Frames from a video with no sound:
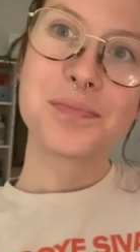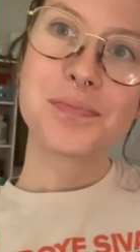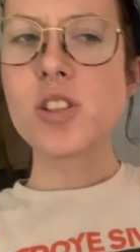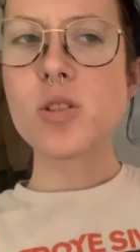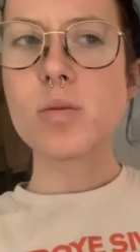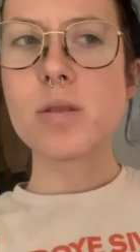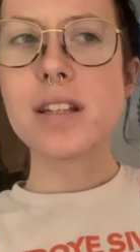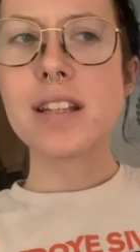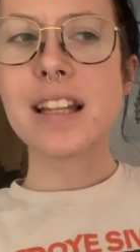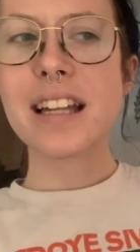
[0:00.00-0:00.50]

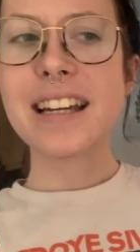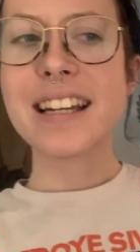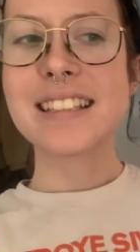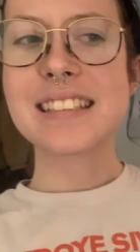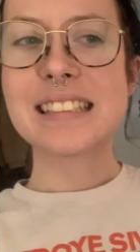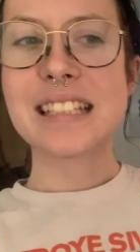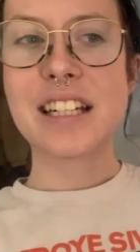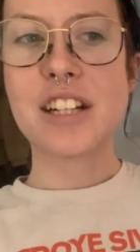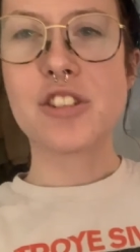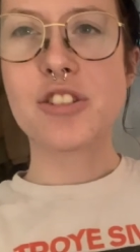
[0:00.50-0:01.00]
This week like
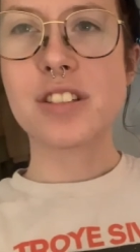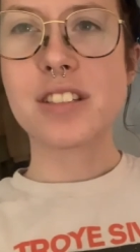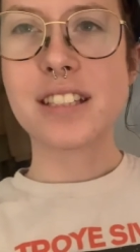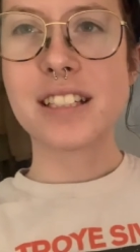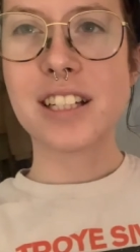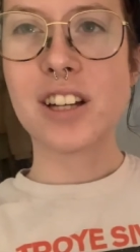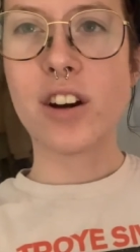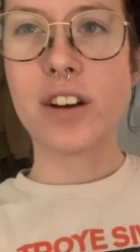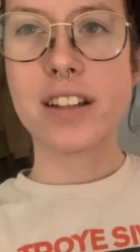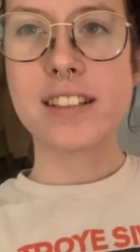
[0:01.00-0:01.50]
isn't that
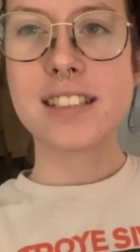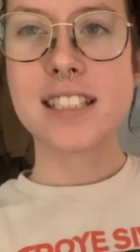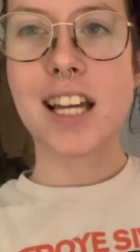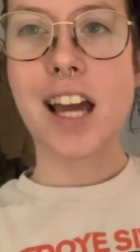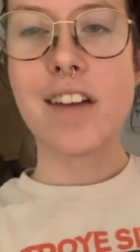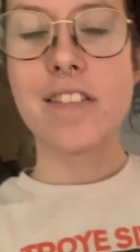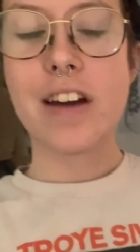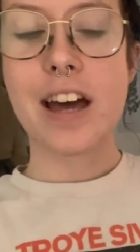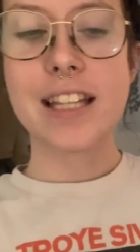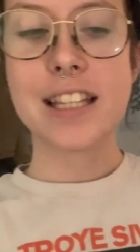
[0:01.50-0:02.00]
interesting. Honestly,
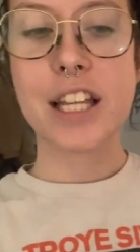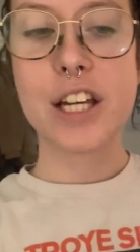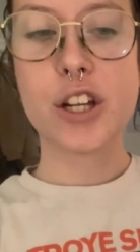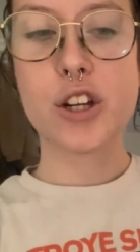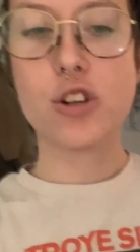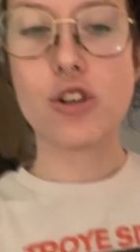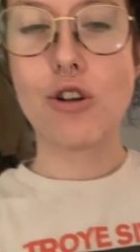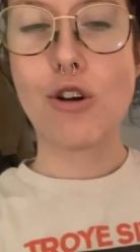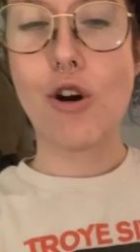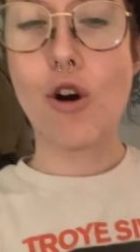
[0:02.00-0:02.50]
I've had like
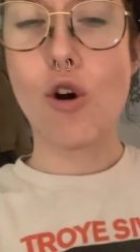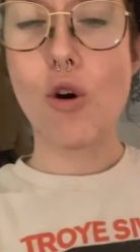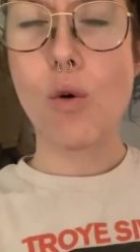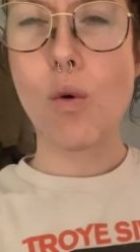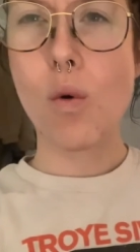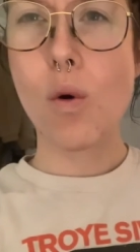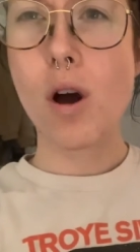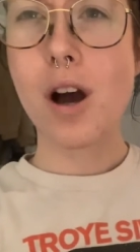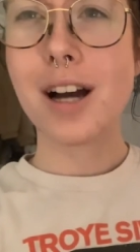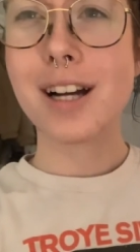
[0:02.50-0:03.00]

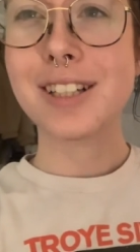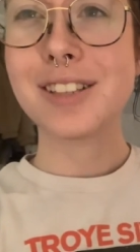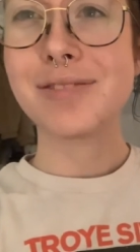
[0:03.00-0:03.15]
no